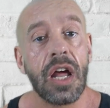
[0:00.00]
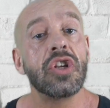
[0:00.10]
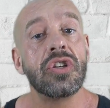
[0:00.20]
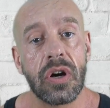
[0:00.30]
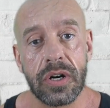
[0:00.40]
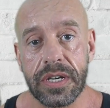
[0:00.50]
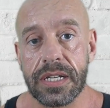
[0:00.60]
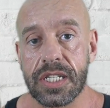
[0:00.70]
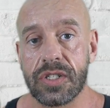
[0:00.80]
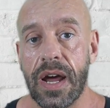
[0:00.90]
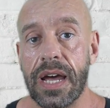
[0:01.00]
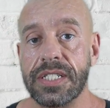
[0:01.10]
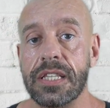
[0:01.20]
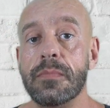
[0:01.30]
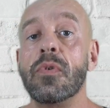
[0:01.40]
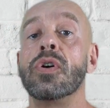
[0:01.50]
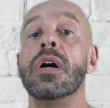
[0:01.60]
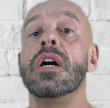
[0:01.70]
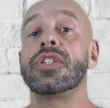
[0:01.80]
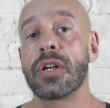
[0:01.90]
Not a good strategy. The
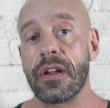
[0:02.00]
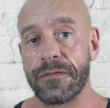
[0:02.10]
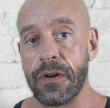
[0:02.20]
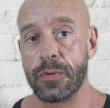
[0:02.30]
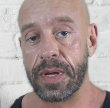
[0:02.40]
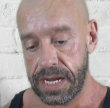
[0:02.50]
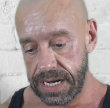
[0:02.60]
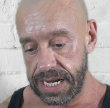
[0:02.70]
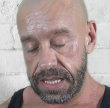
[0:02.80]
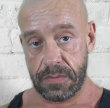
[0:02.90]
more solid food we can eat,